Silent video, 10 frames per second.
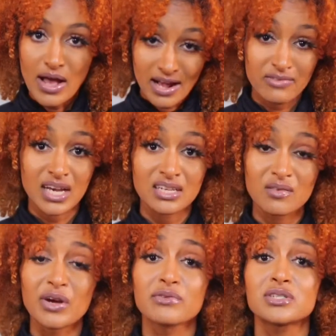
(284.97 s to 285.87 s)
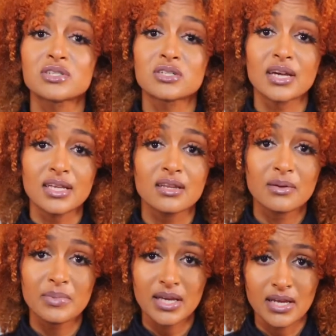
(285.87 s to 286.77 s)
after I did my research I ended
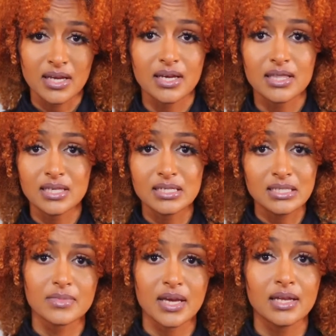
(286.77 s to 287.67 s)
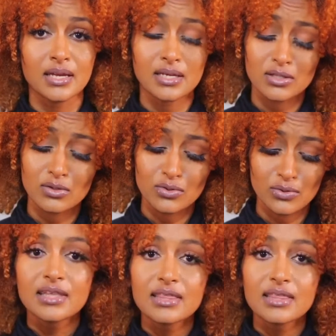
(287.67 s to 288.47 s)
up getting the Canon SL2.